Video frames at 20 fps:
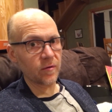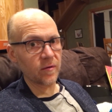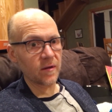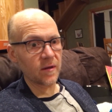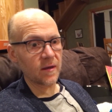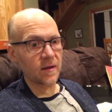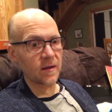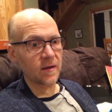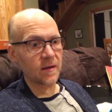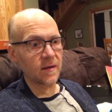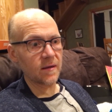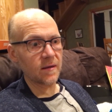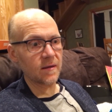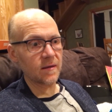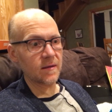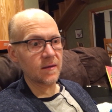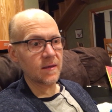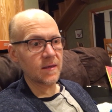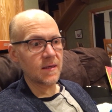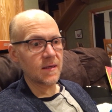
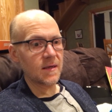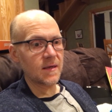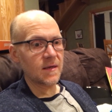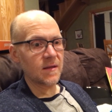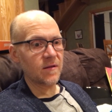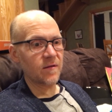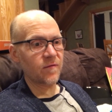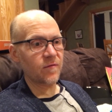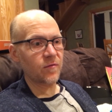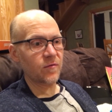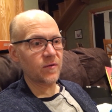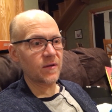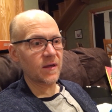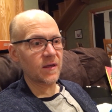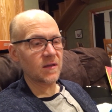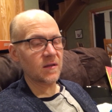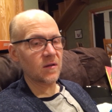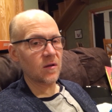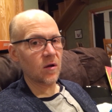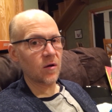The food
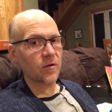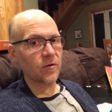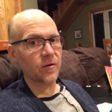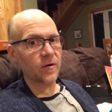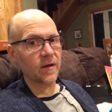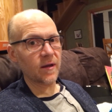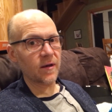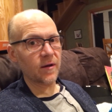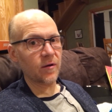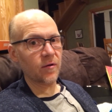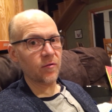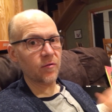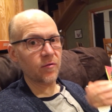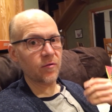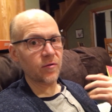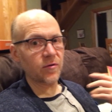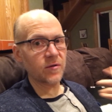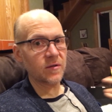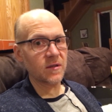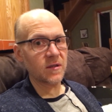takes longer to kind of go
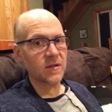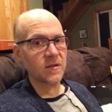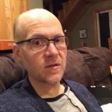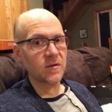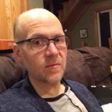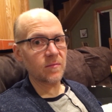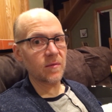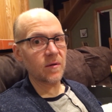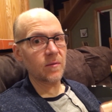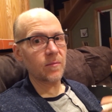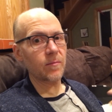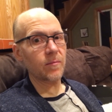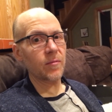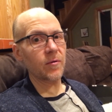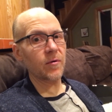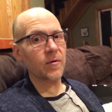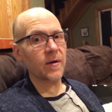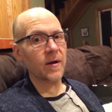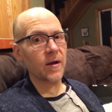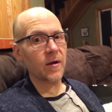through your system and
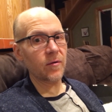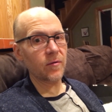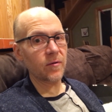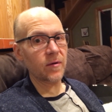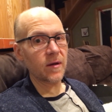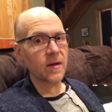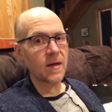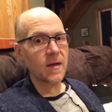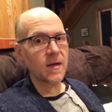burn out,